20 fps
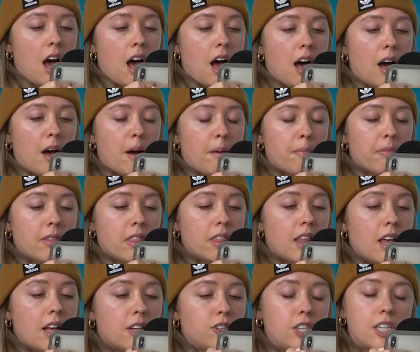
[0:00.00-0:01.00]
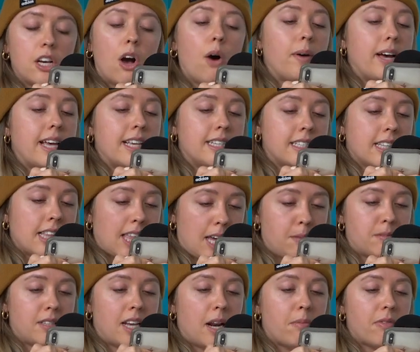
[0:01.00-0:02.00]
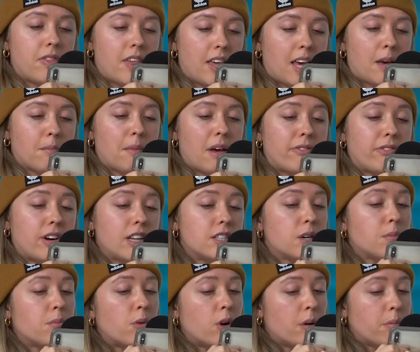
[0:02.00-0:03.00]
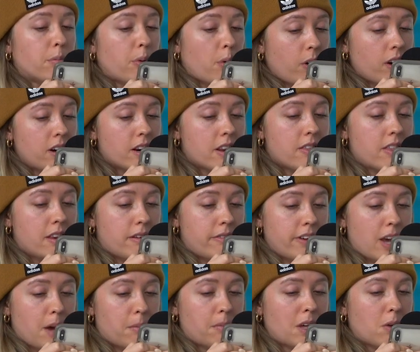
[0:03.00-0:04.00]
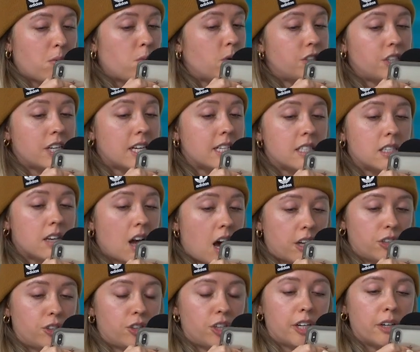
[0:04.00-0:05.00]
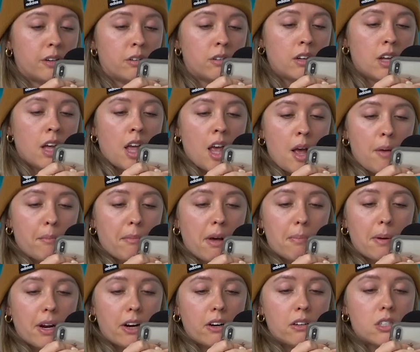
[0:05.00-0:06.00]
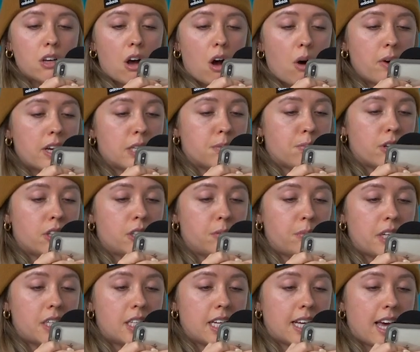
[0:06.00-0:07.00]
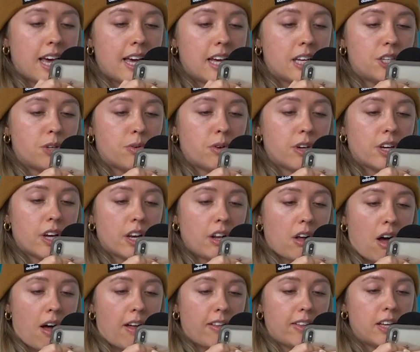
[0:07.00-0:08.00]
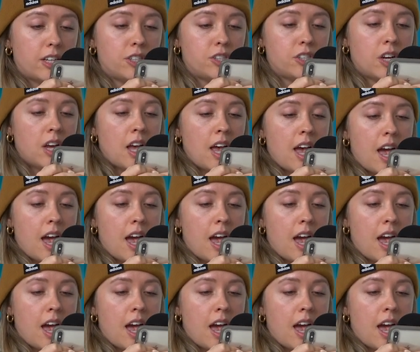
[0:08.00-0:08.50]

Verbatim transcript: Um, she always claims that I'm thinking my friends are more important than family, which is not true. My parents always push me to get into a good college